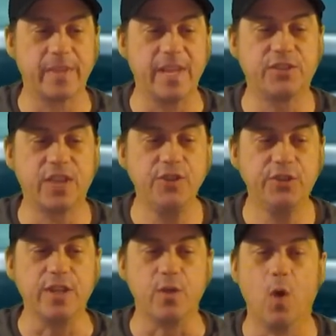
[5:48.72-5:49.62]

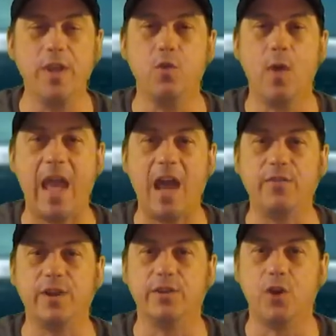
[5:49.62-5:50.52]
Essentially, what you have
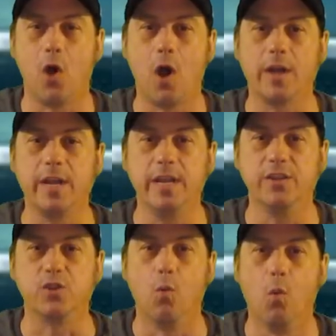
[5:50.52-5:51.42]
in a dog
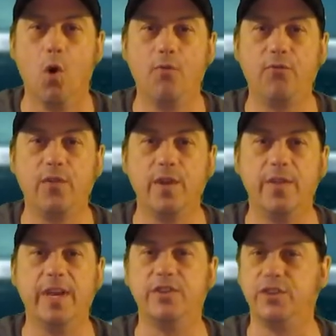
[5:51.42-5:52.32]
is a wolf
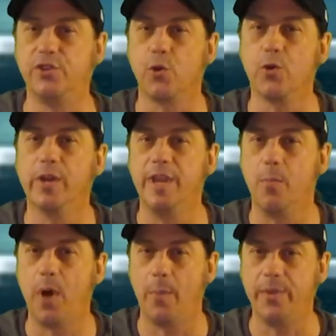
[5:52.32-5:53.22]
that is eternally a
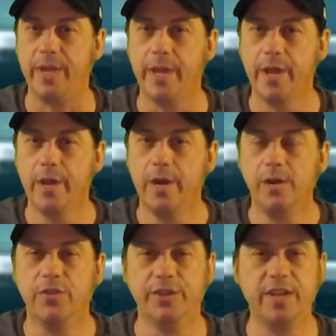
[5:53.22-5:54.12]
puppy.
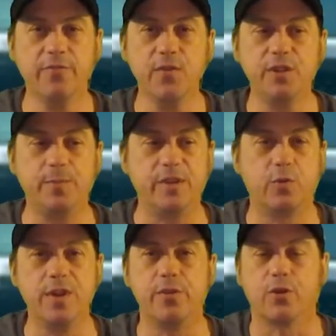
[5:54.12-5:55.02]
The difference
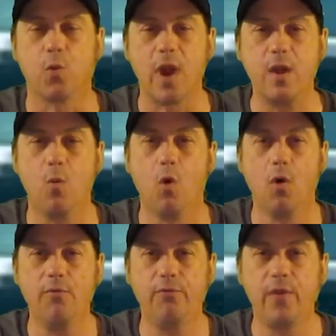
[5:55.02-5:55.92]
between the gray
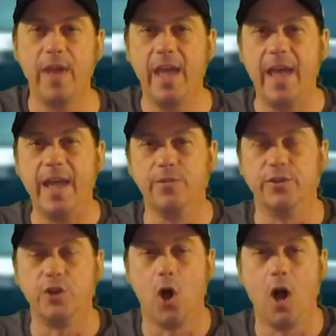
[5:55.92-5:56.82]
wolf and the
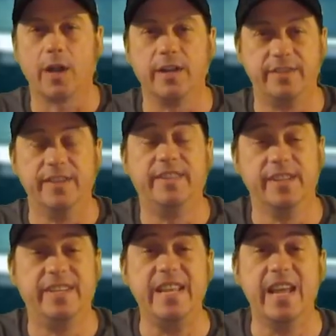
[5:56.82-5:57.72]
dog,
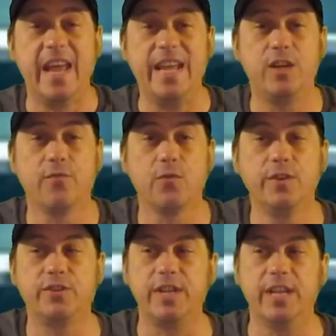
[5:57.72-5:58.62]
the DNA
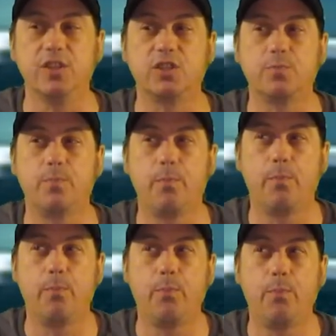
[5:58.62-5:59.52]
difference is
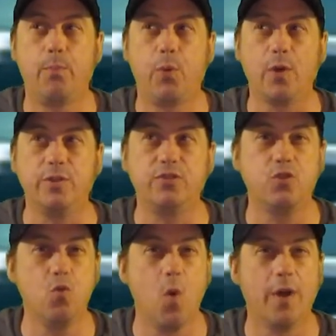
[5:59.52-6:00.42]

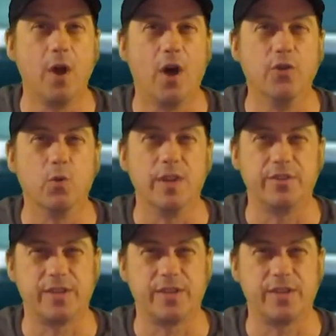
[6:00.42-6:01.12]
0.21